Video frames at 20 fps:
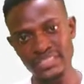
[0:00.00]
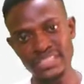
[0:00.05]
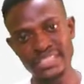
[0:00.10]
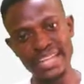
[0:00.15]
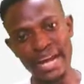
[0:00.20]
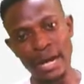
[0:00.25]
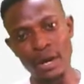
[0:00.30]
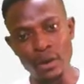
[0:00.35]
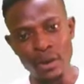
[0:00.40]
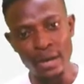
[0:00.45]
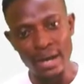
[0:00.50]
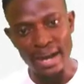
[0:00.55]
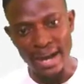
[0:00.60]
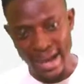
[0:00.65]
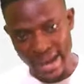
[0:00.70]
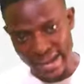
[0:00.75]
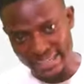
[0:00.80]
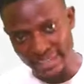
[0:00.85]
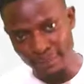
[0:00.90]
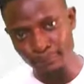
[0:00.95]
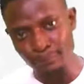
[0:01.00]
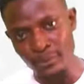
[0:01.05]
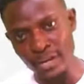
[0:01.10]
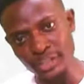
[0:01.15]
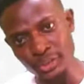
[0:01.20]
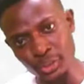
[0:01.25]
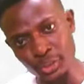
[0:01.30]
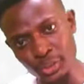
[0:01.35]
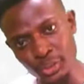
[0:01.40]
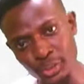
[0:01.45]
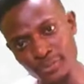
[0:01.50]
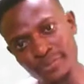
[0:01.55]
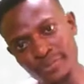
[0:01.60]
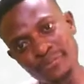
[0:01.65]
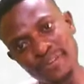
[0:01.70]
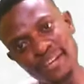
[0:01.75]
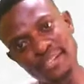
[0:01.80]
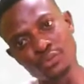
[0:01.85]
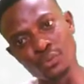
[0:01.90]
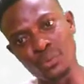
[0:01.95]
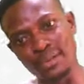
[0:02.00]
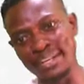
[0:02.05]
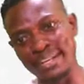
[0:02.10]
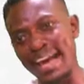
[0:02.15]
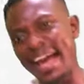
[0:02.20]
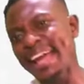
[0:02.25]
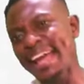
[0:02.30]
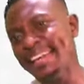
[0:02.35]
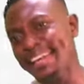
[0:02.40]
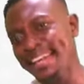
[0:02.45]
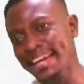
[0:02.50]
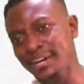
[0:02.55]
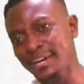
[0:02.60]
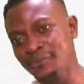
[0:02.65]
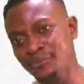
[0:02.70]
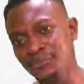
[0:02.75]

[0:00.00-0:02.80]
Now, an impression refers to an idea,